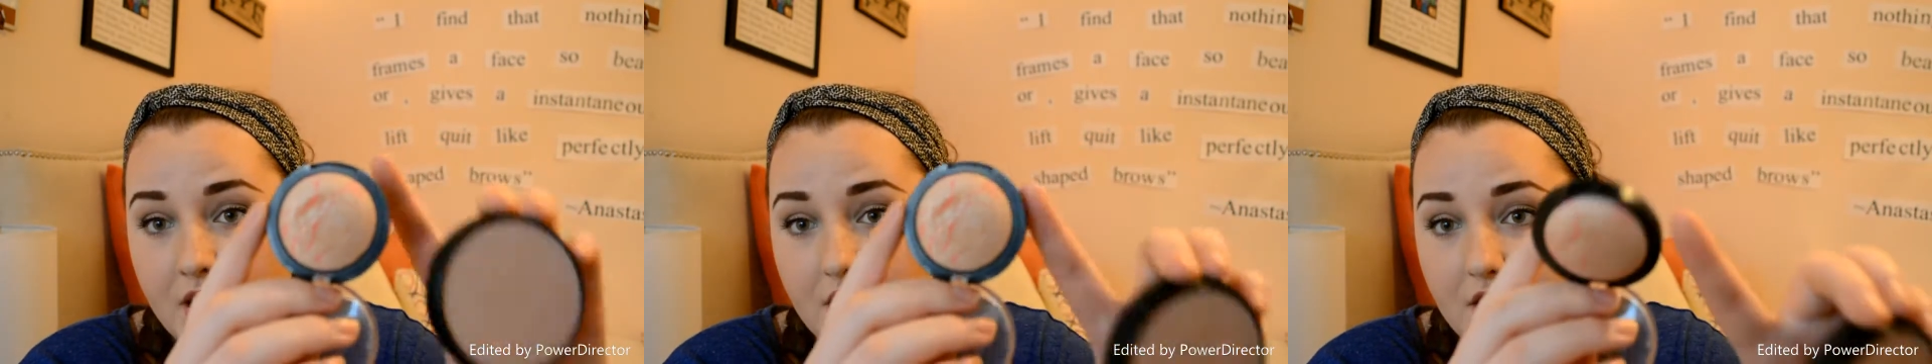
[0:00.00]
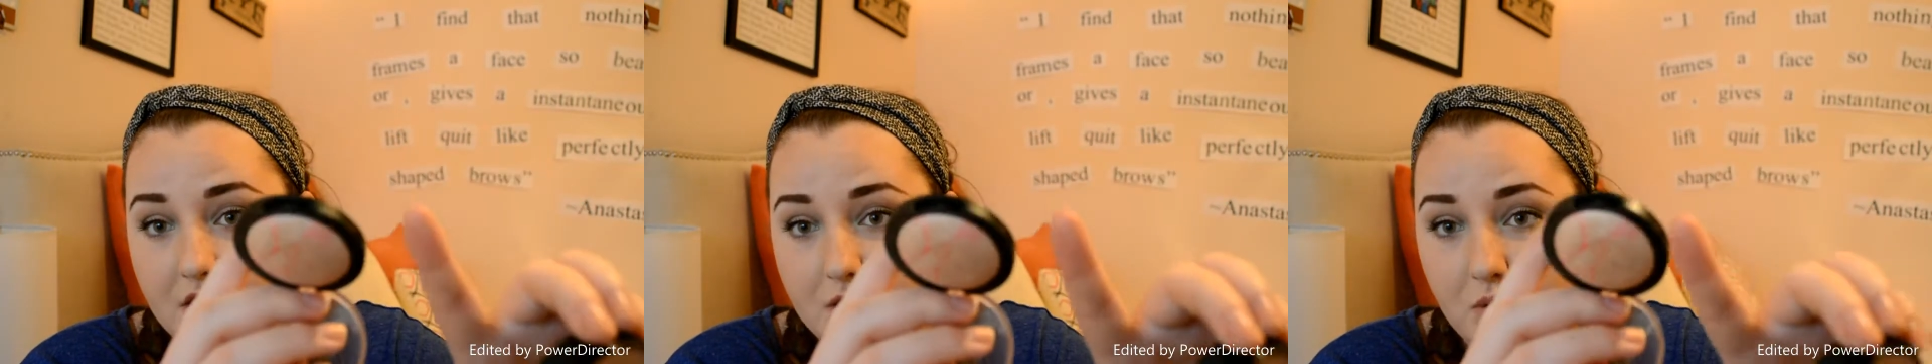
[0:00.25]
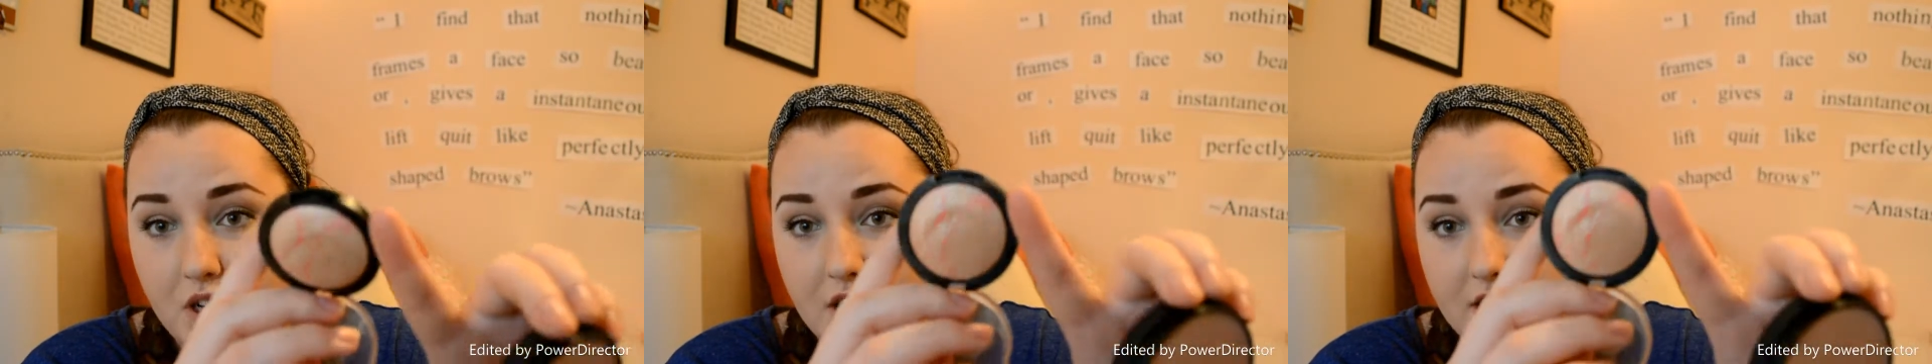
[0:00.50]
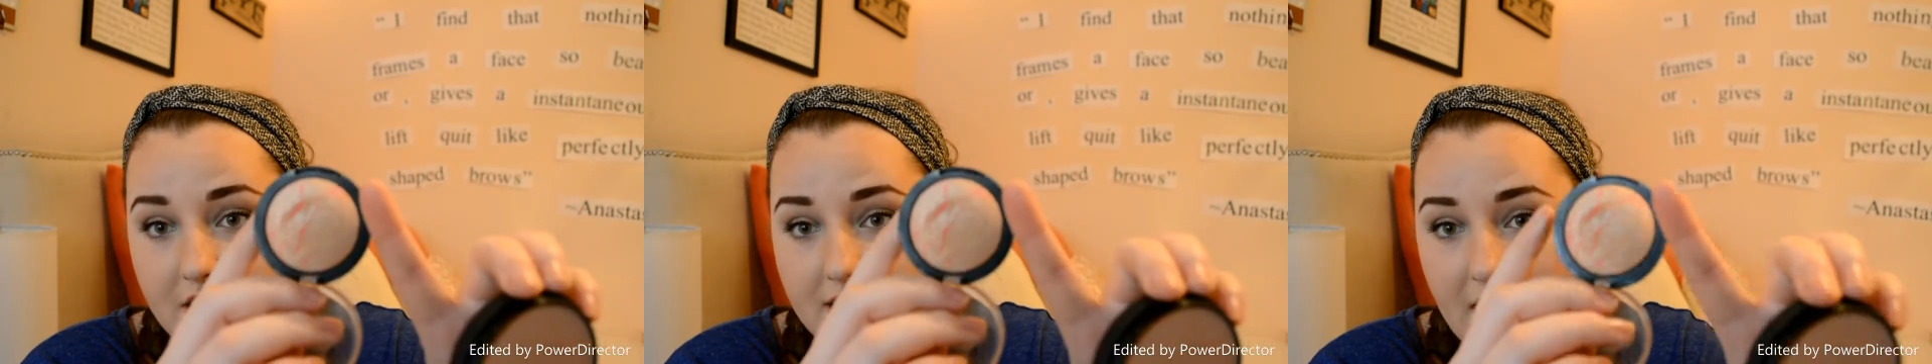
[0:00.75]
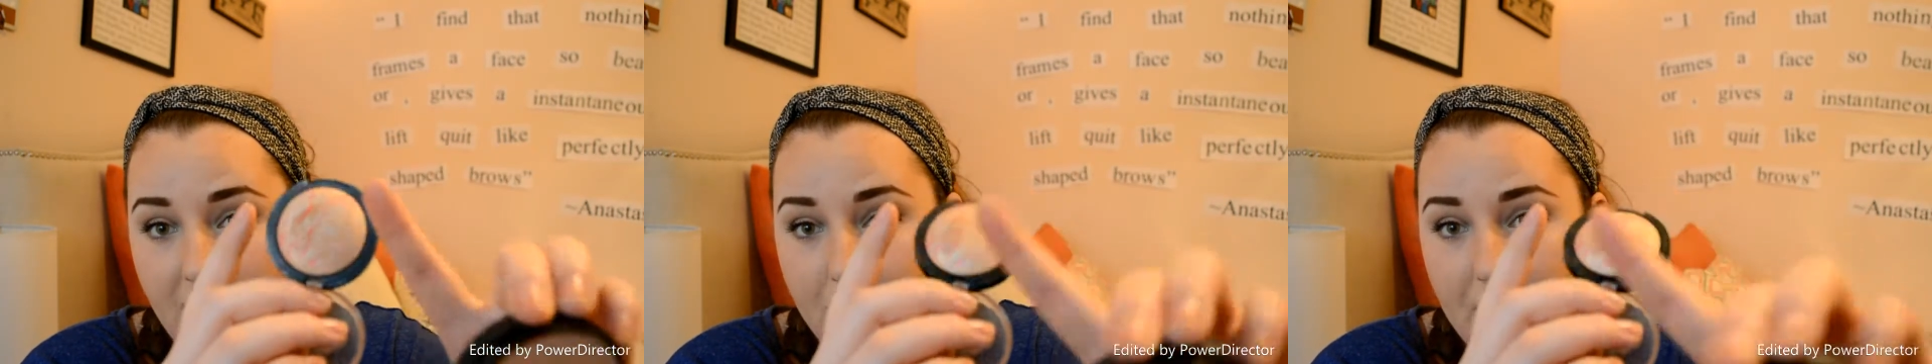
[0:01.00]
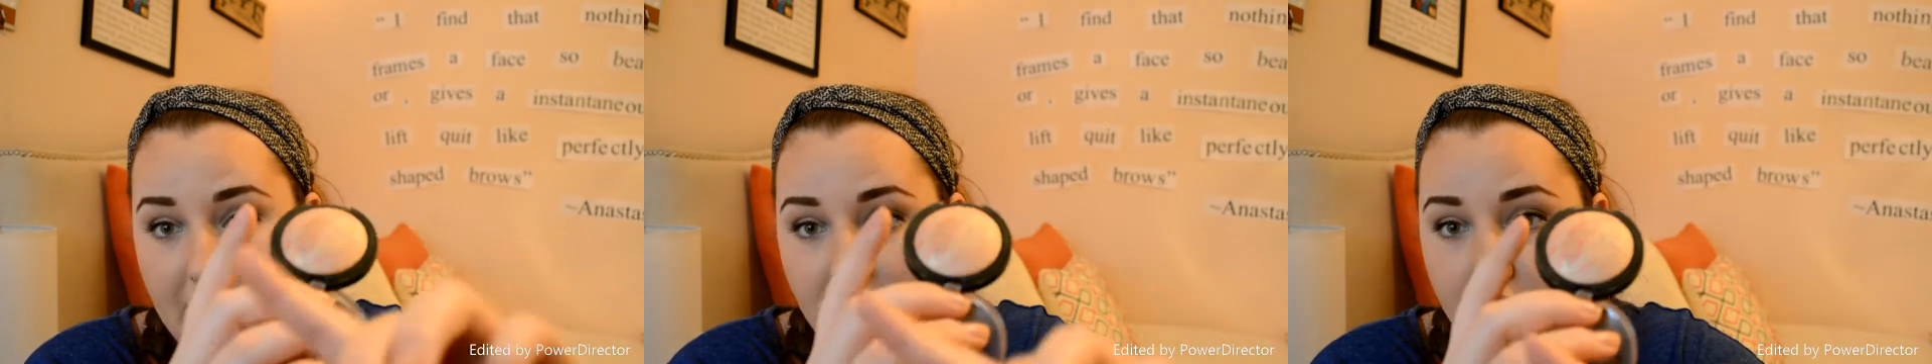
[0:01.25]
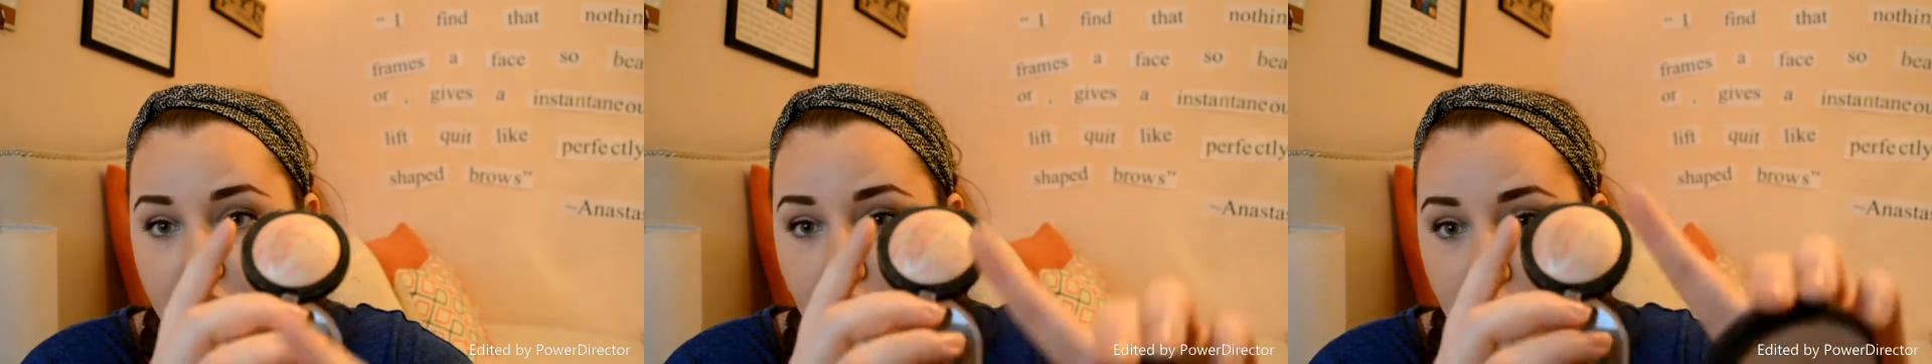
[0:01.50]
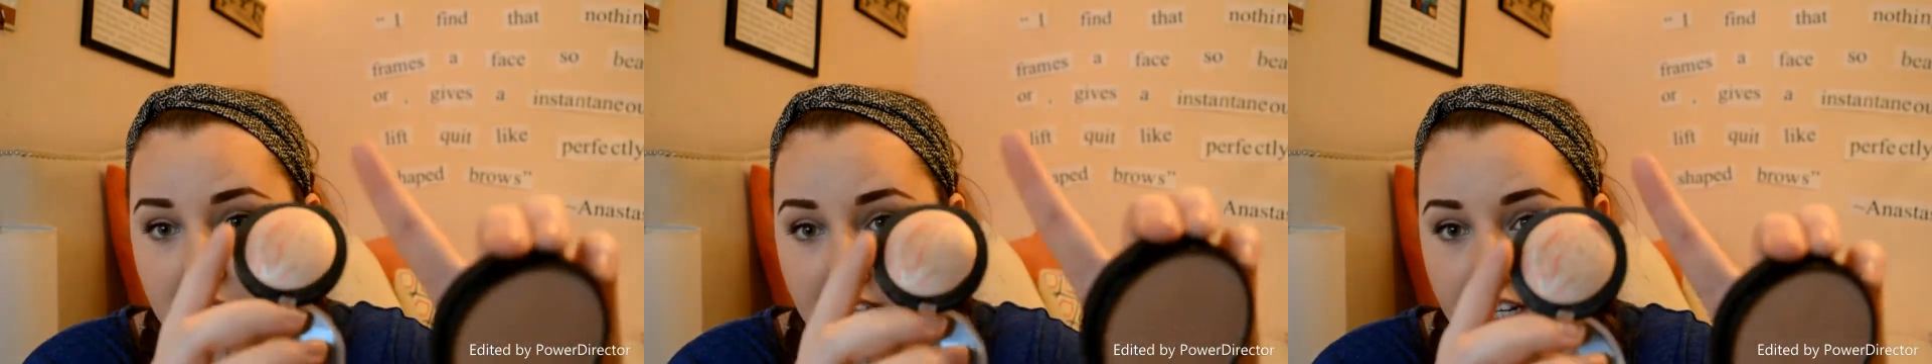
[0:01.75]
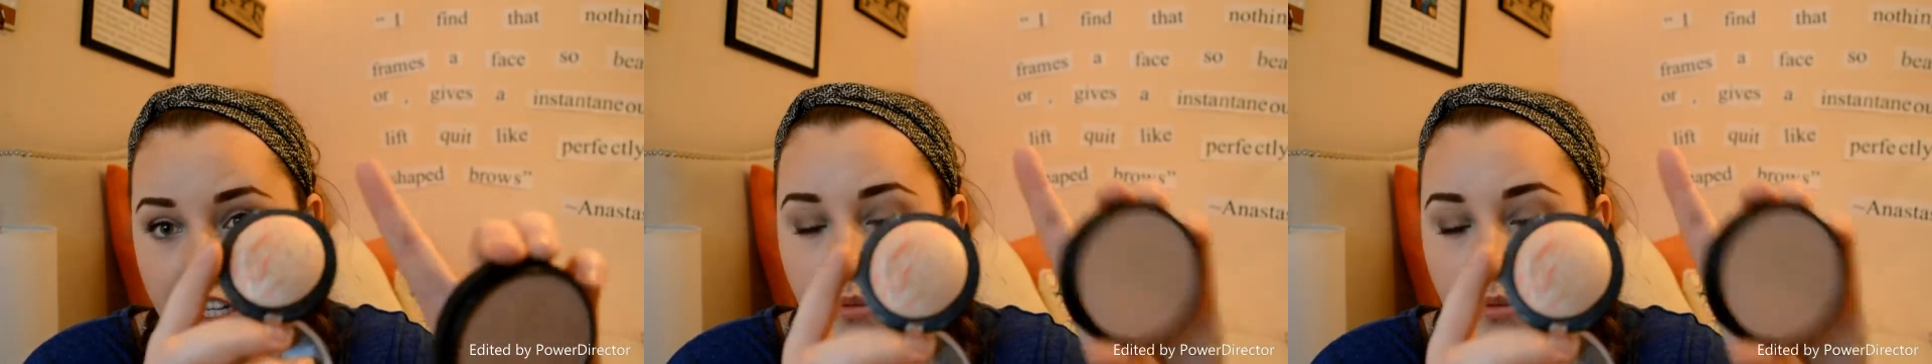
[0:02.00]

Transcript: This one does have pink tones in it,